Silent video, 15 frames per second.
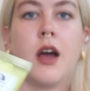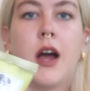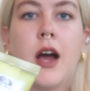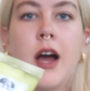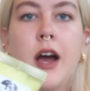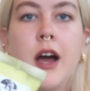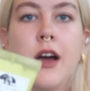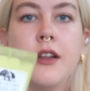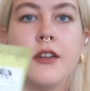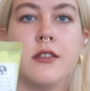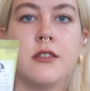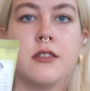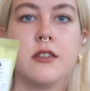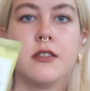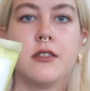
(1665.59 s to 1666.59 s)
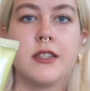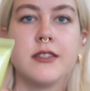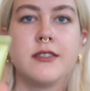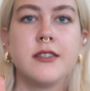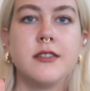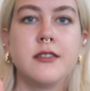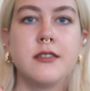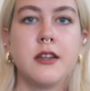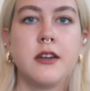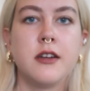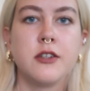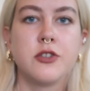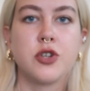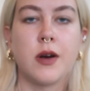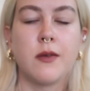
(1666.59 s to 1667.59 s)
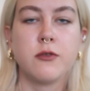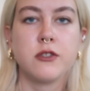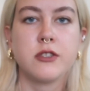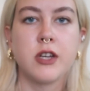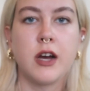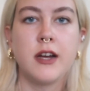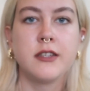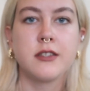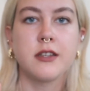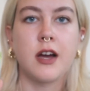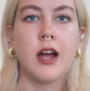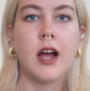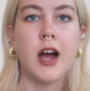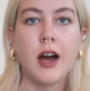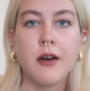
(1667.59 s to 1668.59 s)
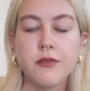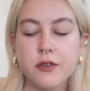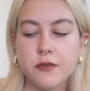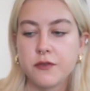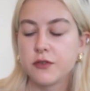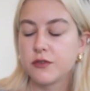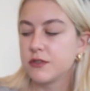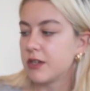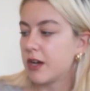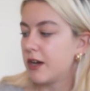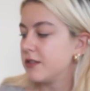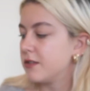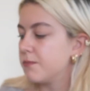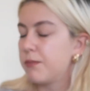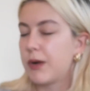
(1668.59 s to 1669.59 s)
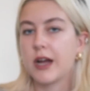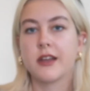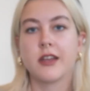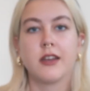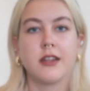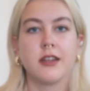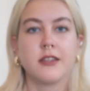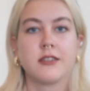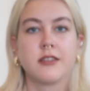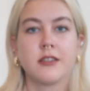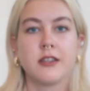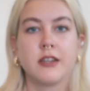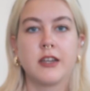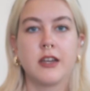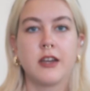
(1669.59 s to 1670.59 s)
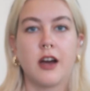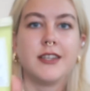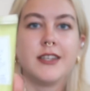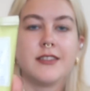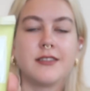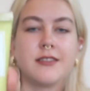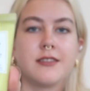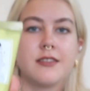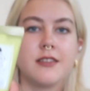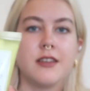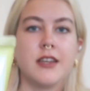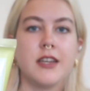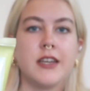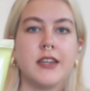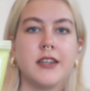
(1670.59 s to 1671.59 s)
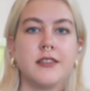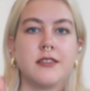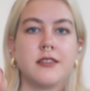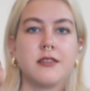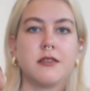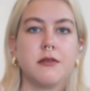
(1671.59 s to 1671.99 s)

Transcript: And this is the travel size. I have the full size back in Italy. This is